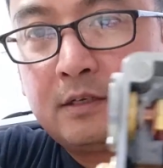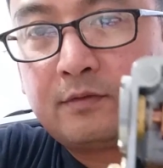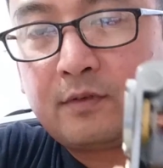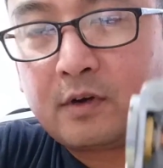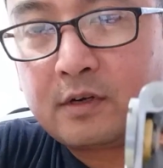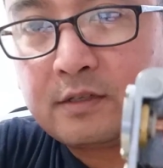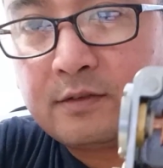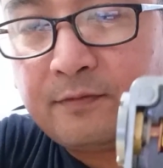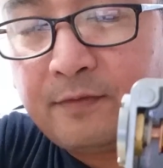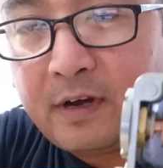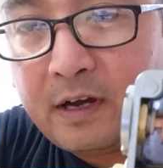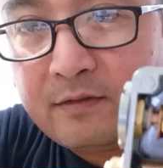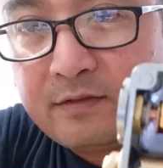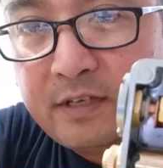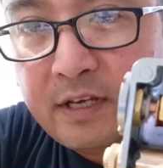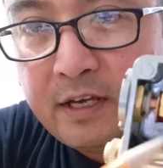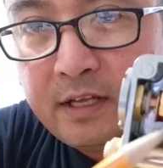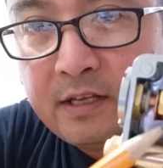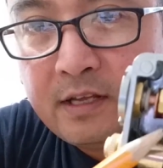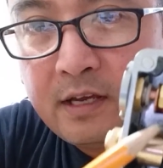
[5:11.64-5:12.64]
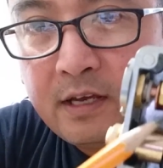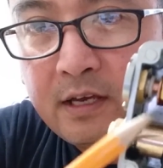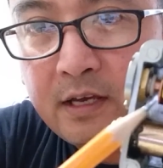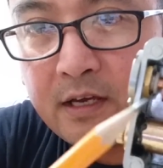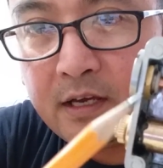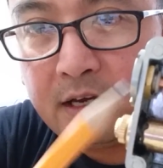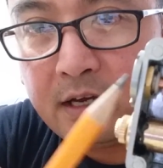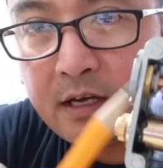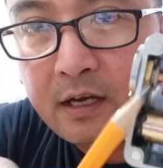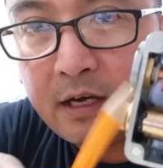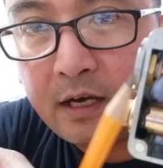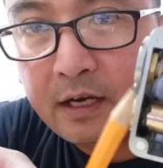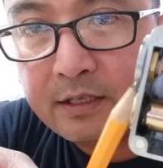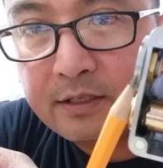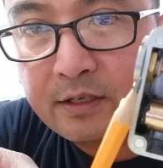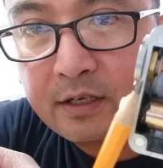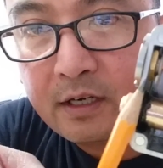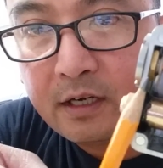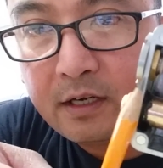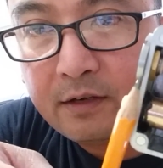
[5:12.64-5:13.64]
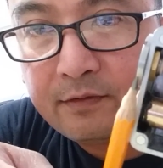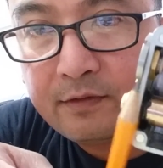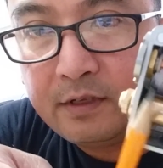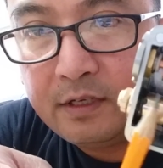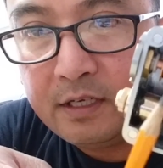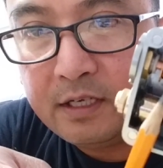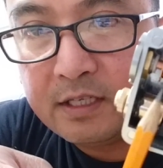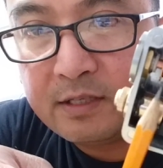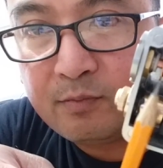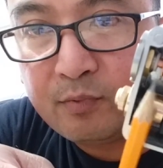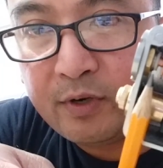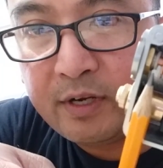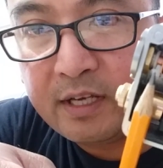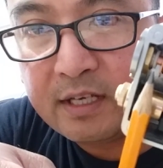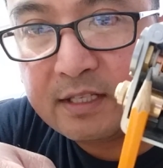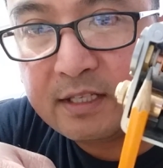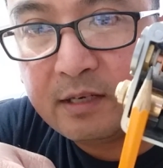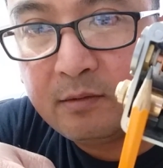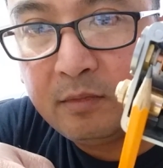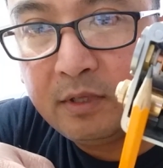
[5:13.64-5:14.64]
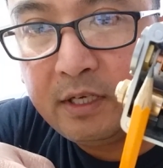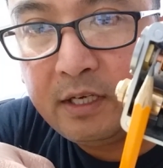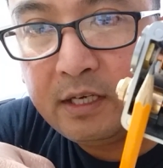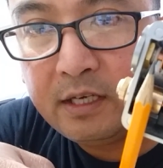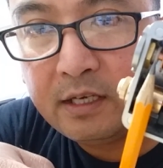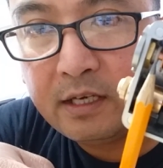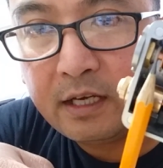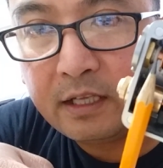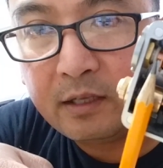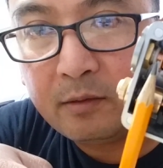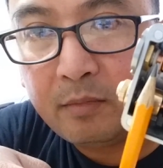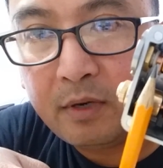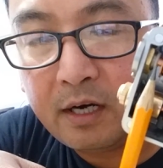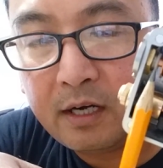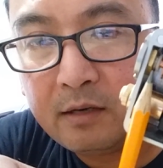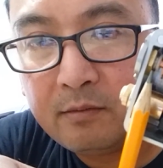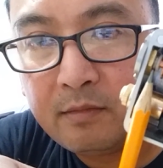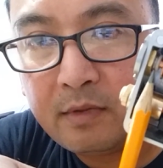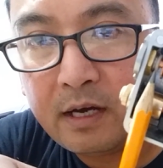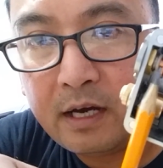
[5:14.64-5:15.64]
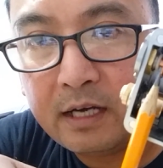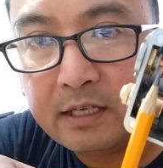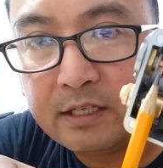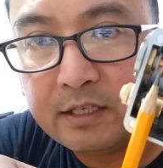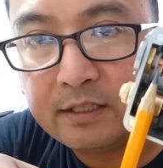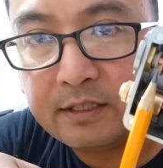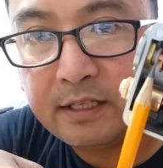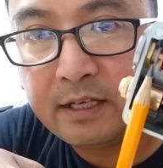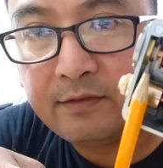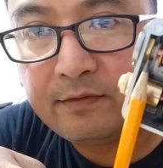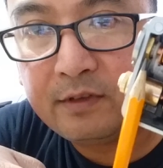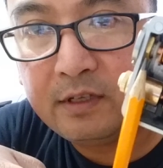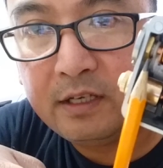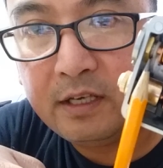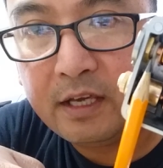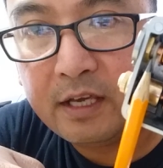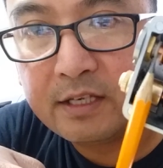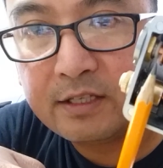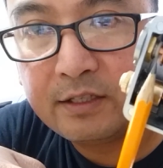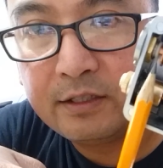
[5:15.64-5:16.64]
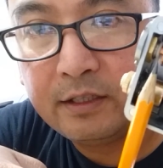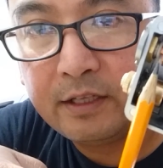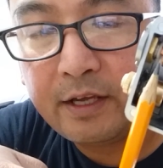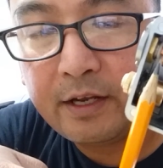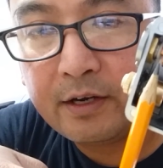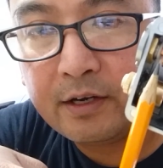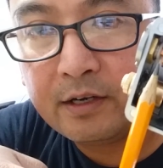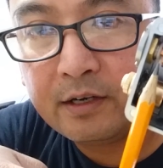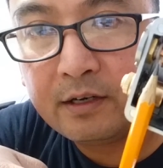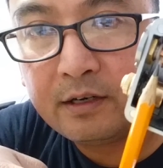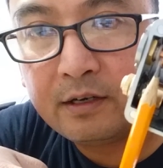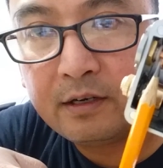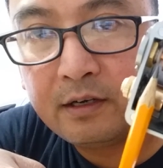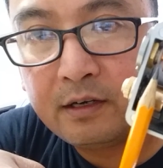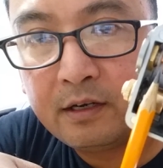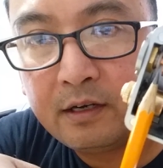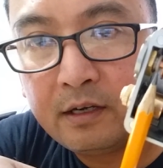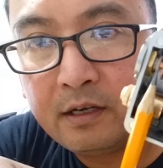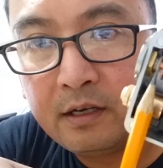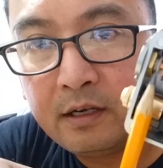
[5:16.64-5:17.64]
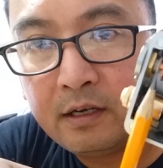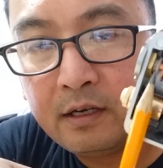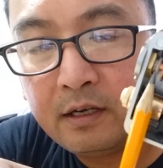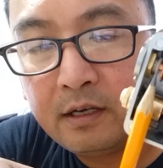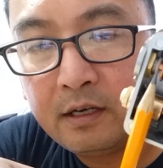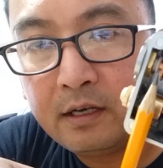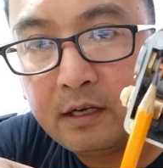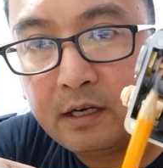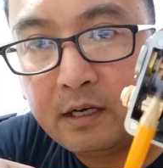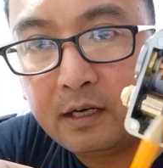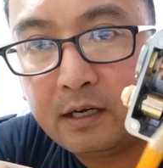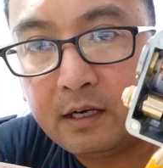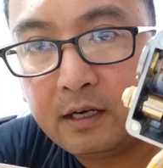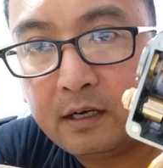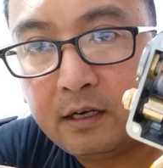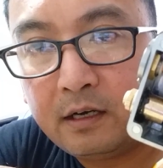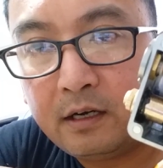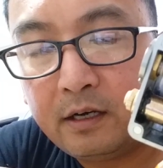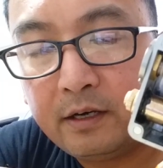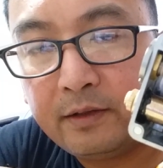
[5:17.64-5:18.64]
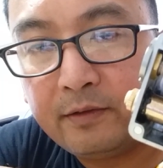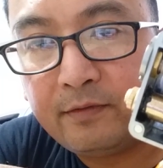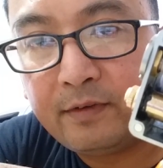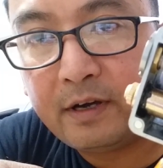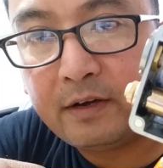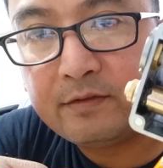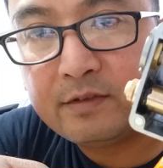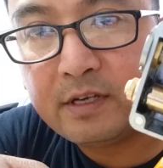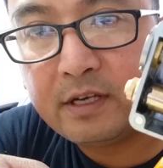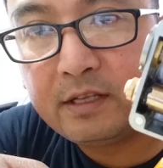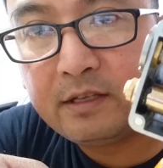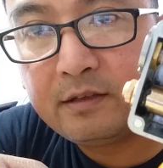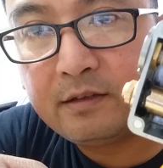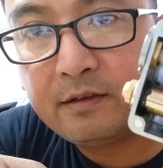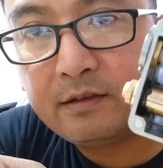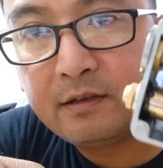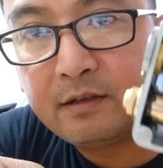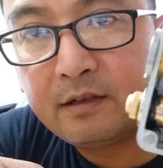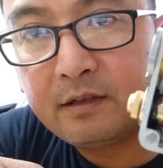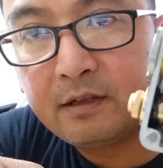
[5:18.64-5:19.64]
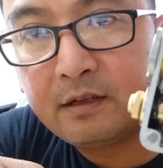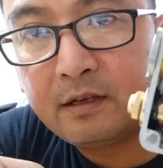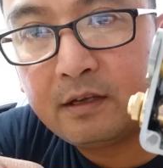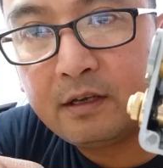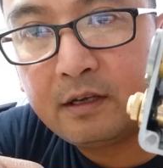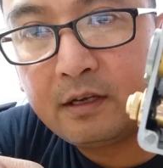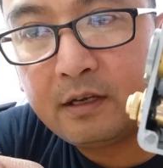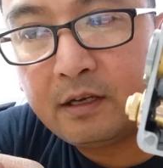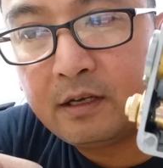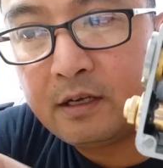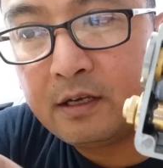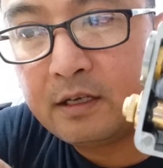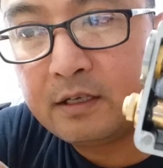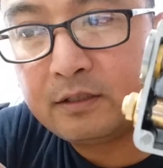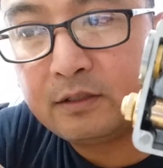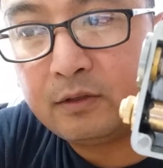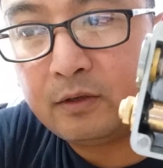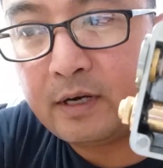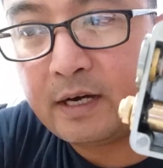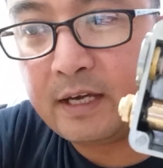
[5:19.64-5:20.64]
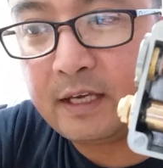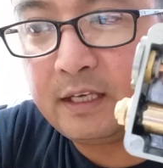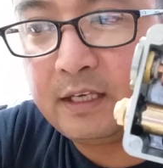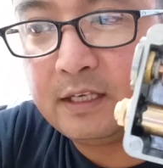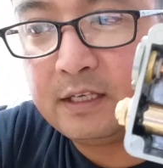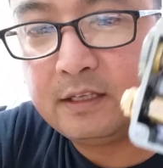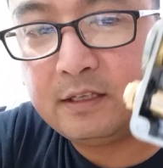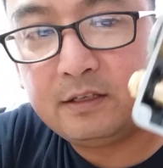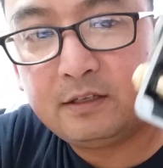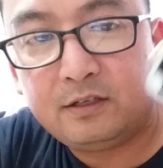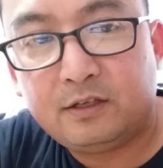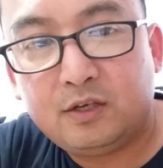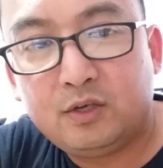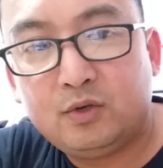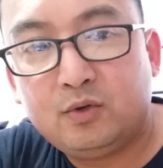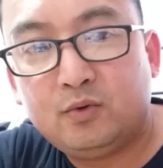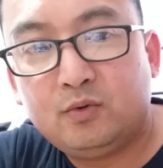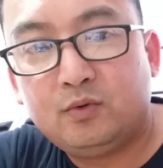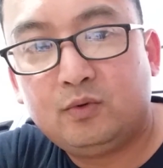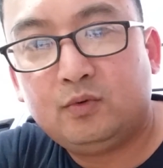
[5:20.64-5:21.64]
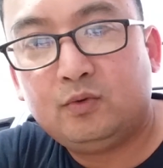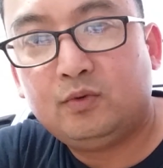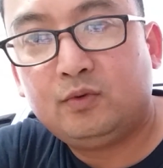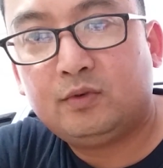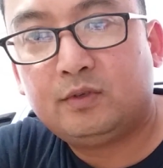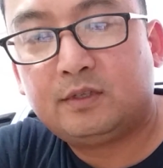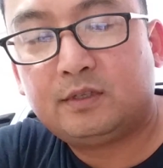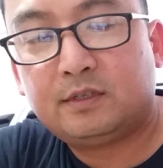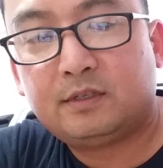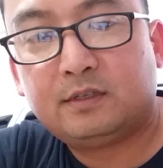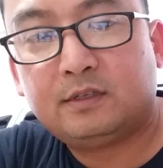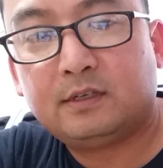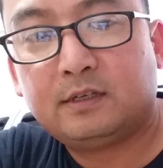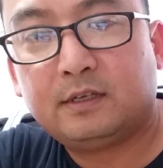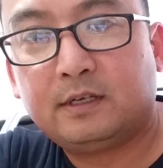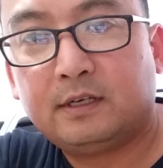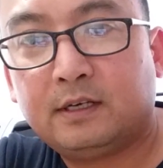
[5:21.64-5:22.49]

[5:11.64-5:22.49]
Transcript: far as the 510, I took off the spring assembly at the bottom. I just left the insulator on the 510, so I can use,